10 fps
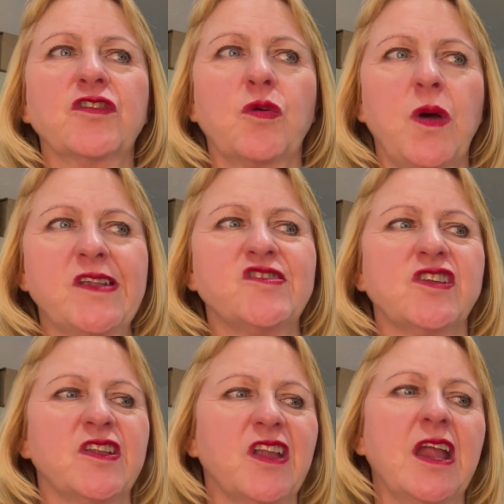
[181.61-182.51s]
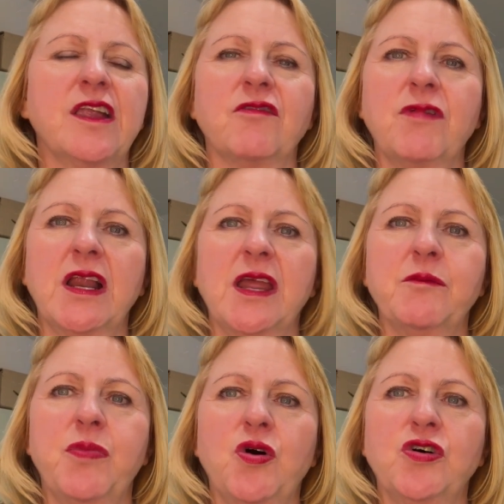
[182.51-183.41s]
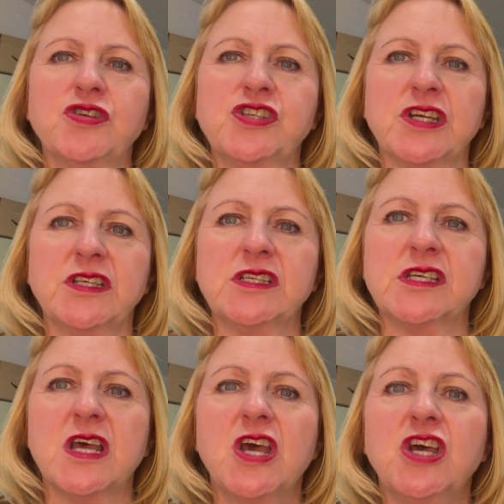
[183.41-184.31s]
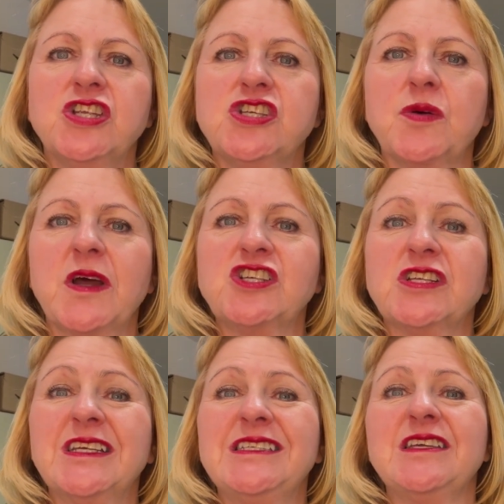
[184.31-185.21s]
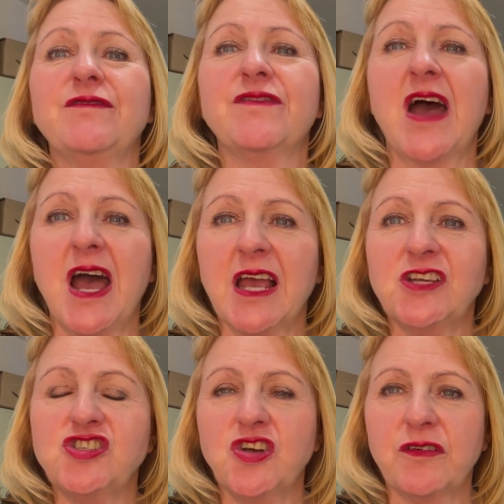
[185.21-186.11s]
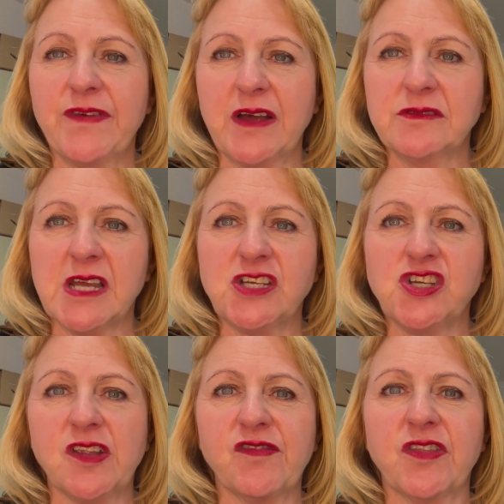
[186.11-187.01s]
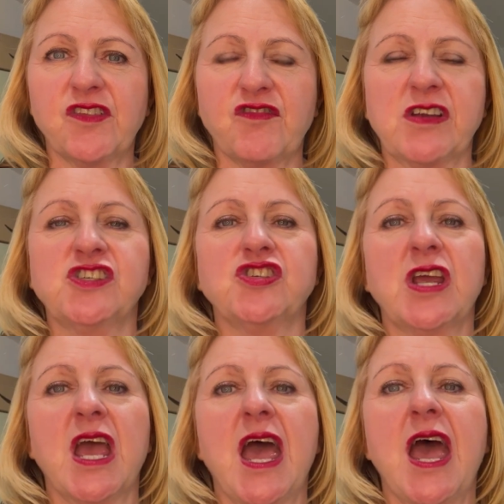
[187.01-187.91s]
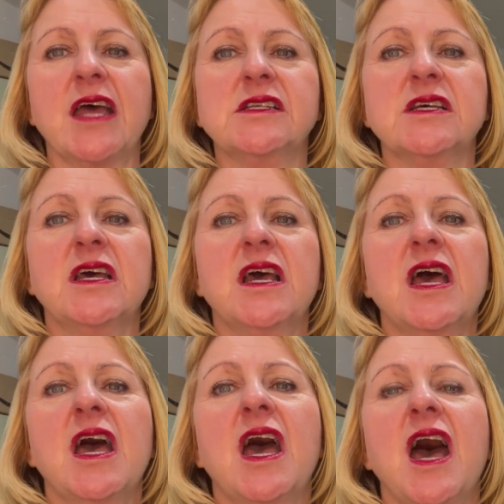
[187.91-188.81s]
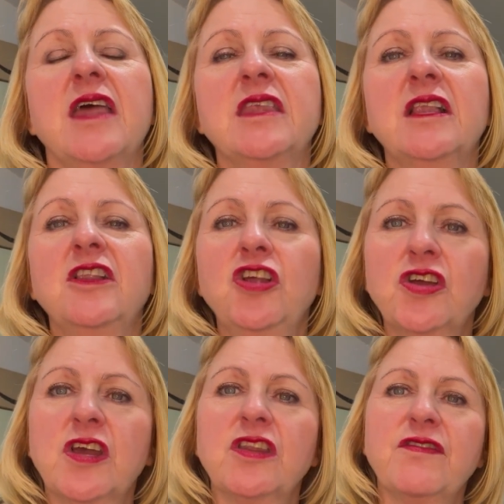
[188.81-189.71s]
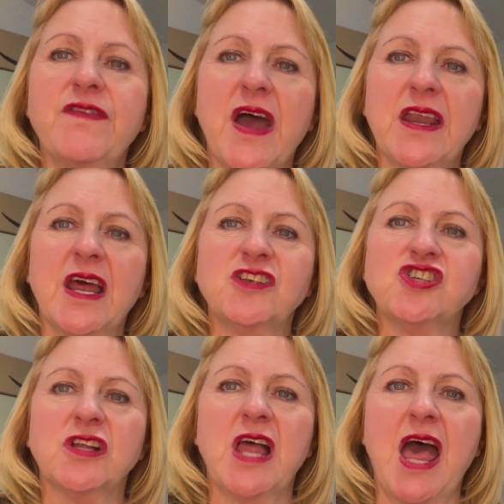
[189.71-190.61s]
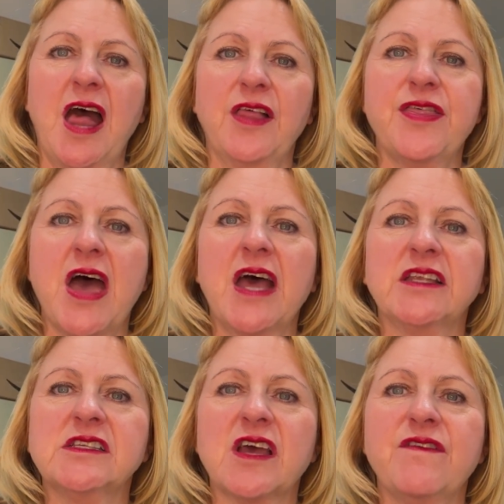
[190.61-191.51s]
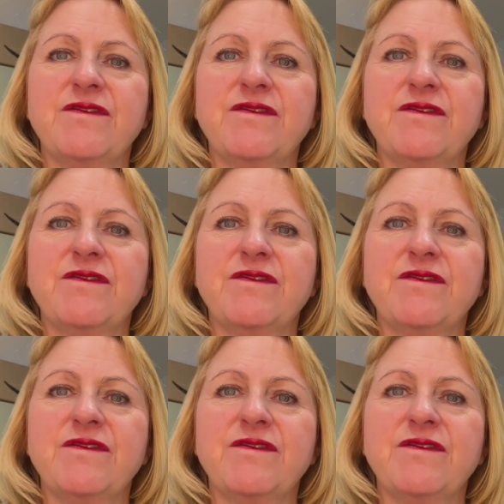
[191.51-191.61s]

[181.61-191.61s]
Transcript: questions, these are really important to actually devise your foundations for the strategy ahead. And then look at the financial health and